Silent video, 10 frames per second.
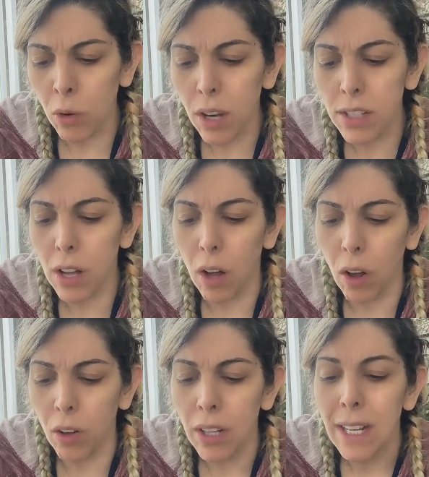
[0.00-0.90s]

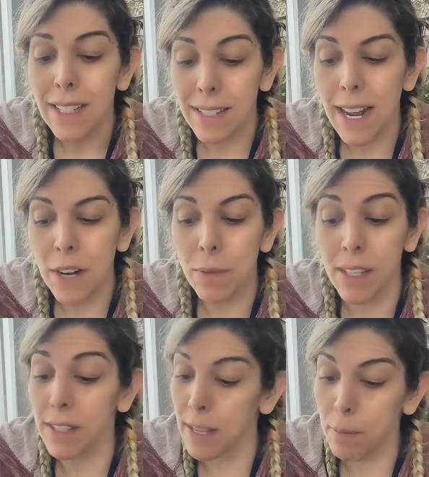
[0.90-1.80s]
Across the hall,
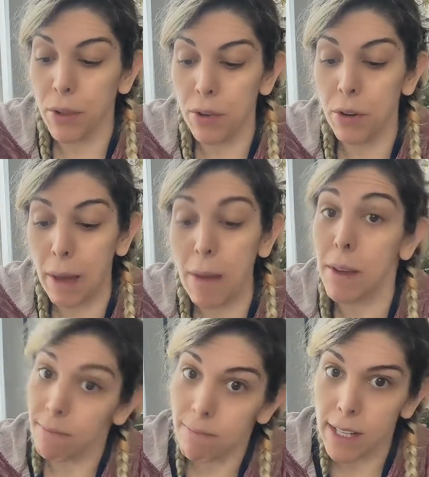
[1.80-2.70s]
Sienna was asleep with her new
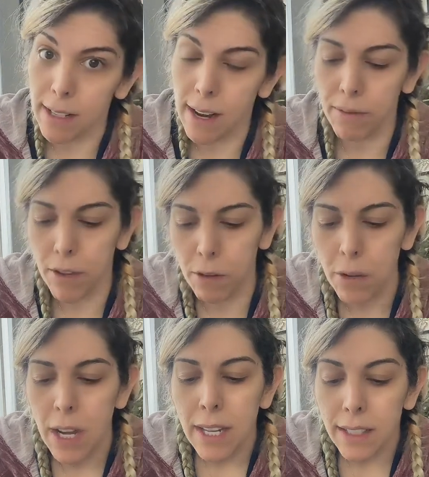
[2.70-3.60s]
baby, his
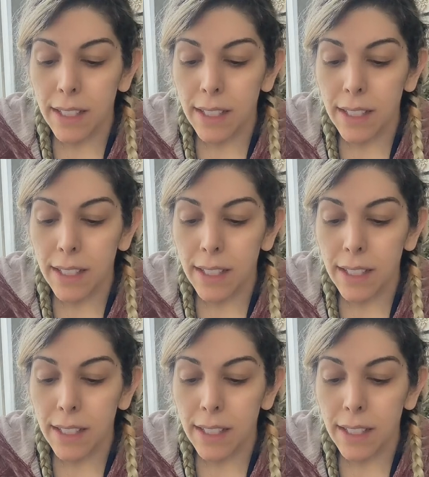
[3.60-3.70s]
nephew.